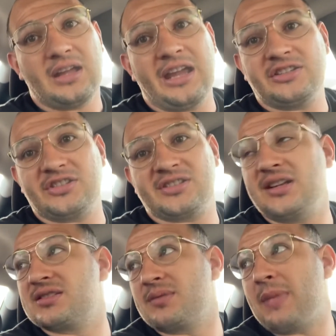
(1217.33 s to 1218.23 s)
It just
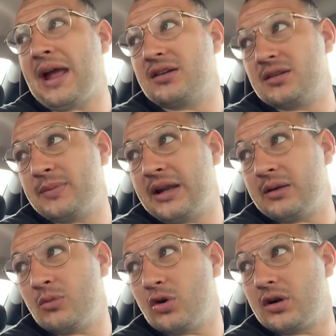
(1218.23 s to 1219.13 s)
doesn't matter to me
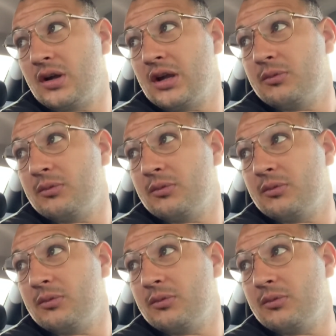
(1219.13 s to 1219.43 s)
anymore.